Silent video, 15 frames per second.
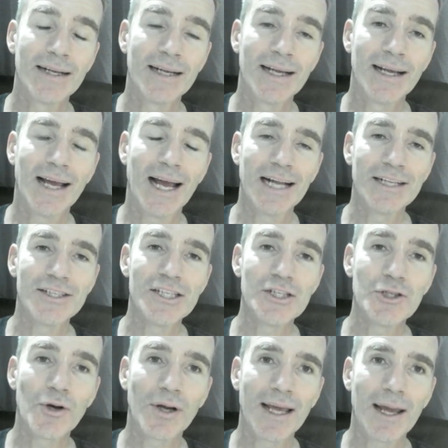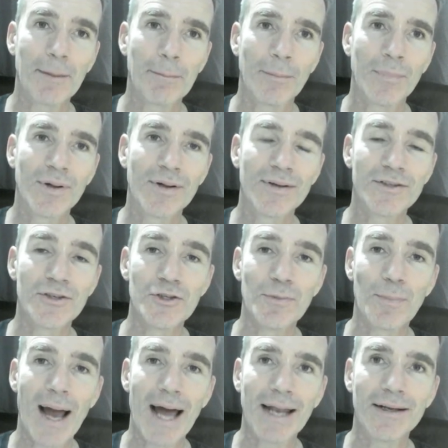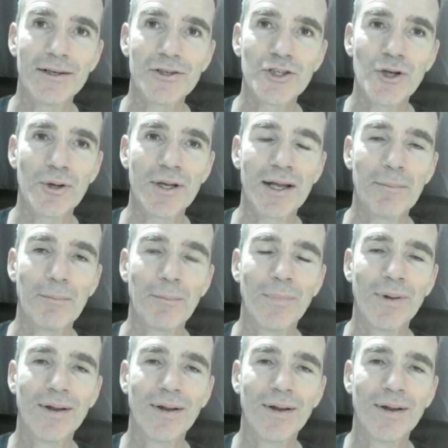and she took him to Japan and showed him